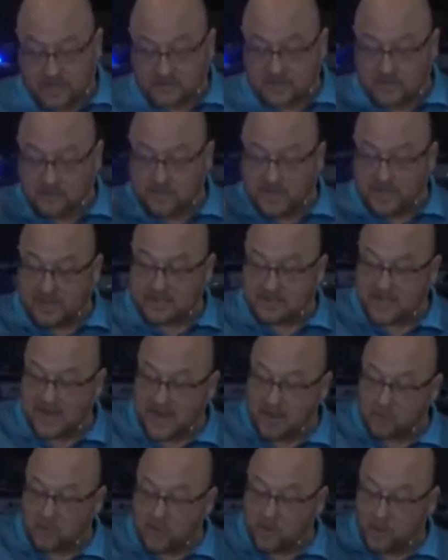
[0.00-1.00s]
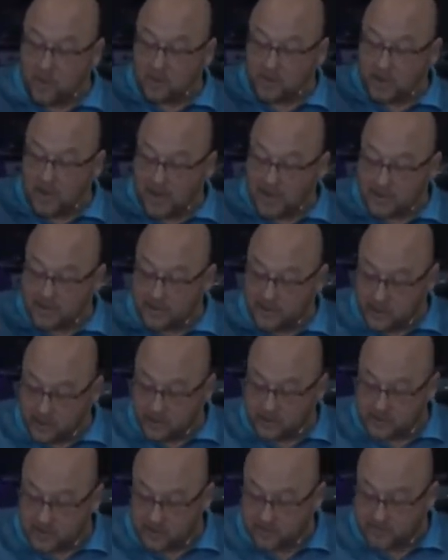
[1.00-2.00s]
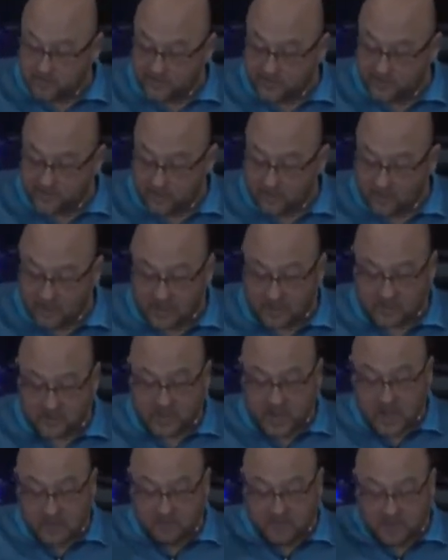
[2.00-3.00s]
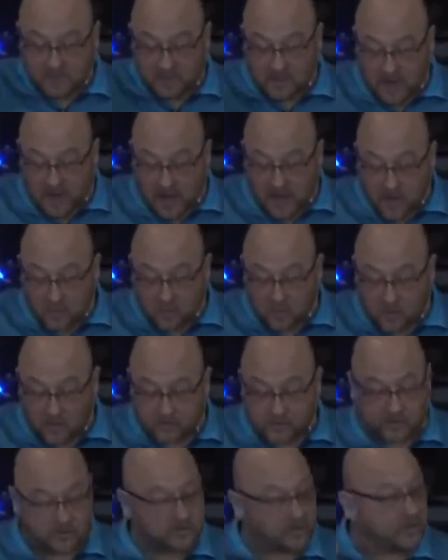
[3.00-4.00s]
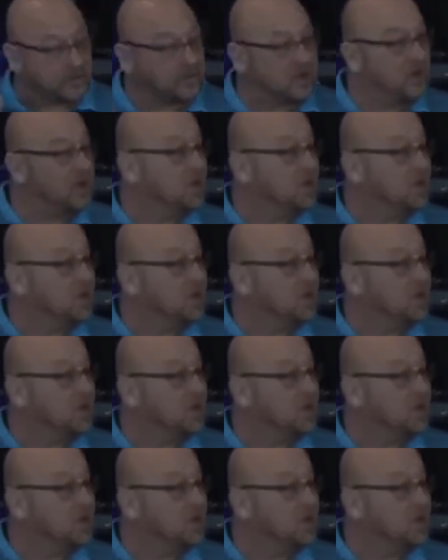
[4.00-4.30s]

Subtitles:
See, many times we want God to do something for us, but God wants us to